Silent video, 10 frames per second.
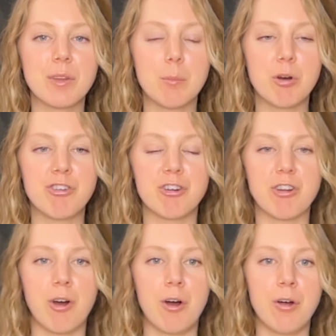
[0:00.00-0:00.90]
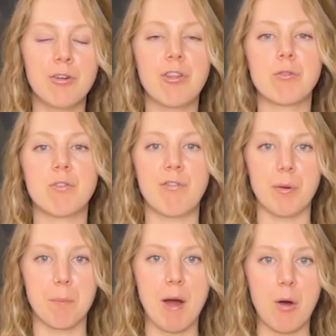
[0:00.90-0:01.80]
Push your tongue to the roof of
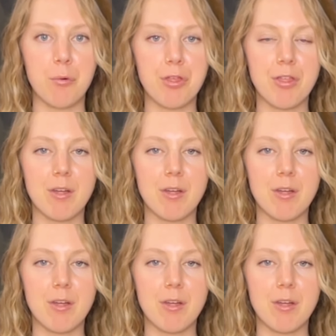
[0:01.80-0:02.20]
your mouth.